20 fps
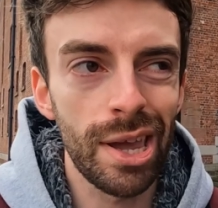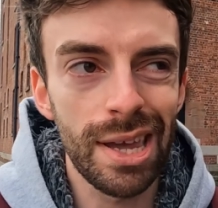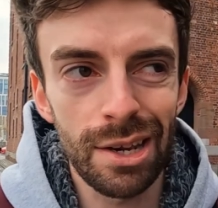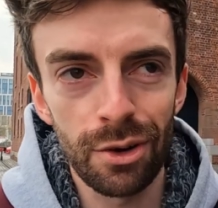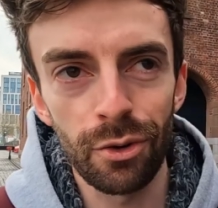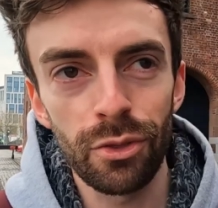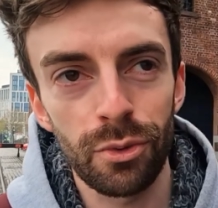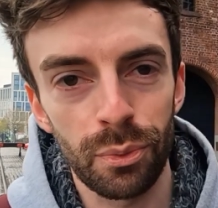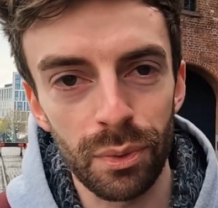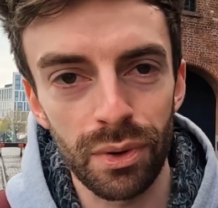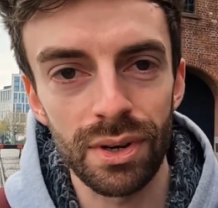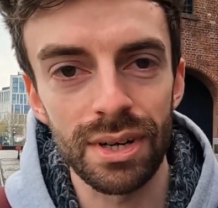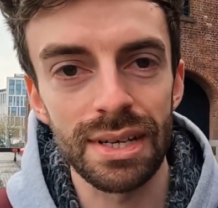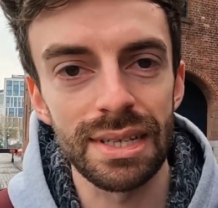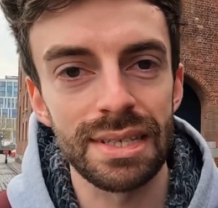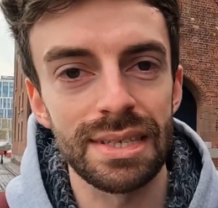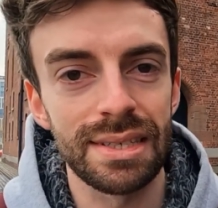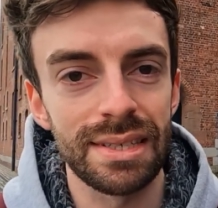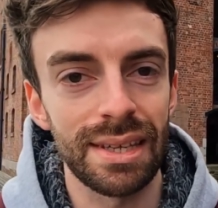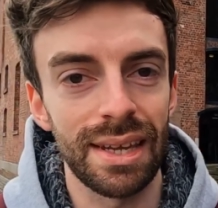In other
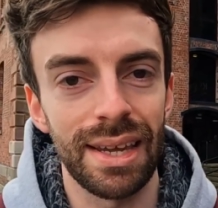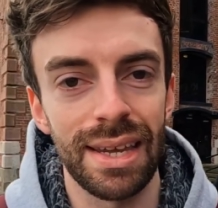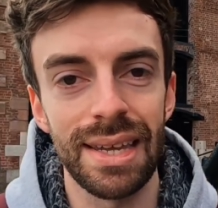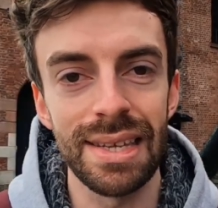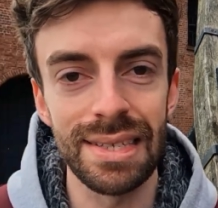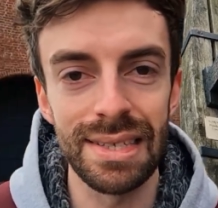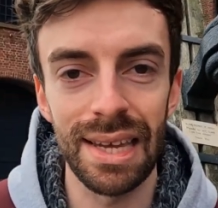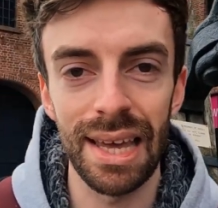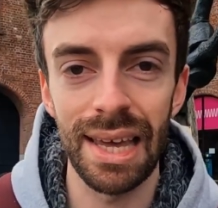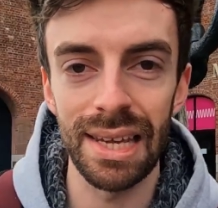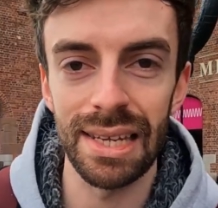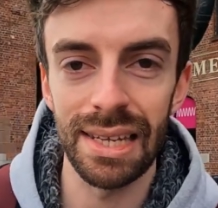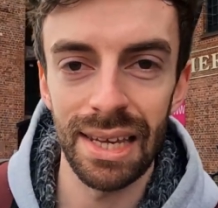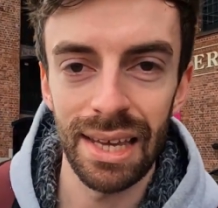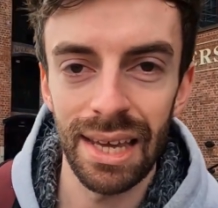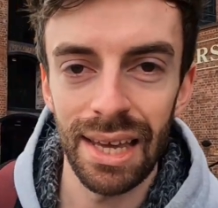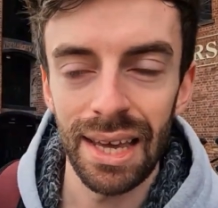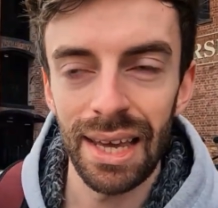words, he said,